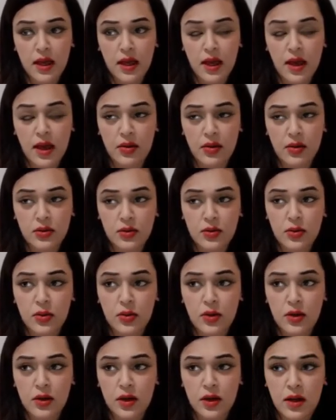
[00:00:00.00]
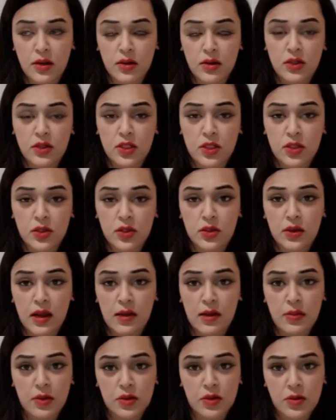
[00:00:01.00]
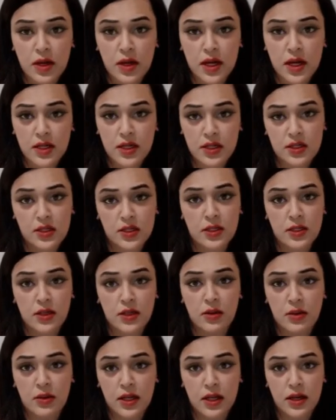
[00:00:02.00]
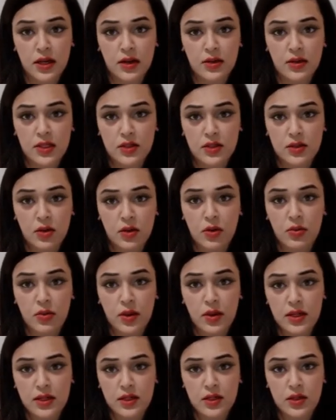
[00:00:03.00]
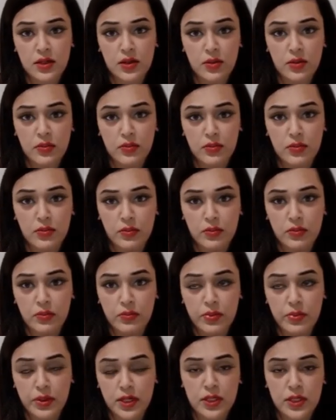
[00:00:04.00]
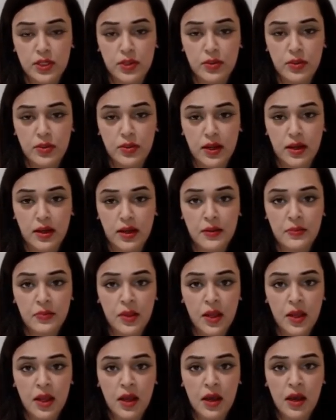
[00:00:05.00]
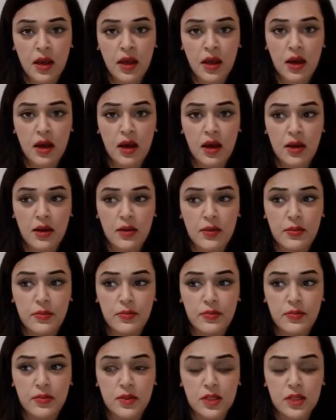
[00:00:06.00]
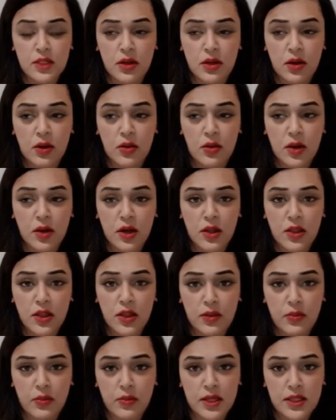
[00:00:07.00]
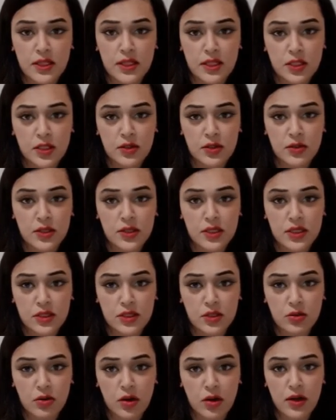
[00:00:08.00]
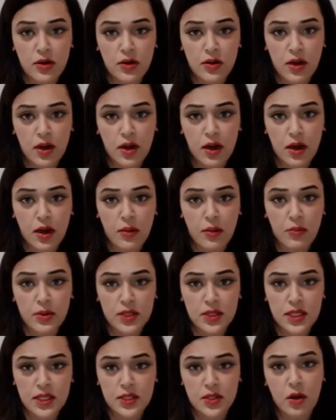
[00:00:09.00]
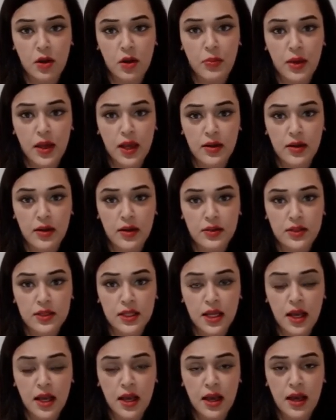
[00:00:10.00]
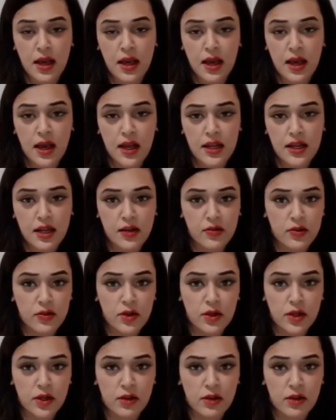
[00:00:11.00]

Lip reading: account or account under your name and trade under the company account. It's not a way to be doing it. So I think the best thing to do is try and look at business startup accounts and have a